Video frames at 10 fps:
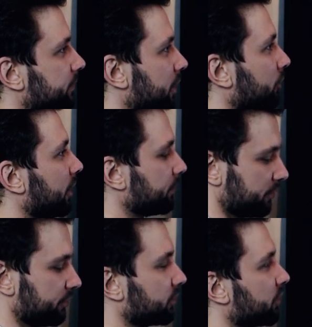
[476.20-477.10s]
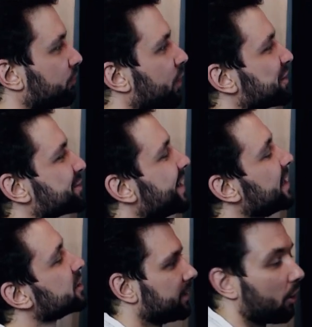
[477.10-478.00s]
Now I feel refreshed.
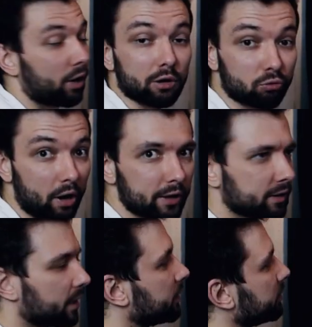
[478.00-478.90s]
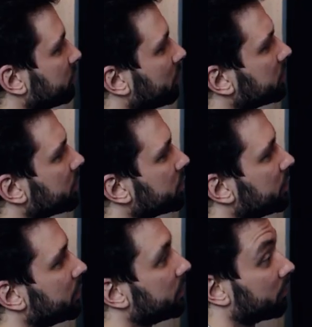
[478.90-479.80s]
Okay, right hand. In order
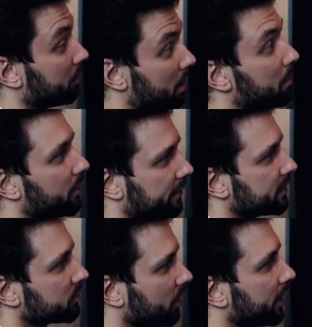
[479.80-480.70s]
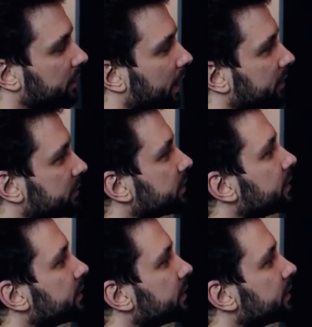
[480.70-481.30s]
to remember this right hand,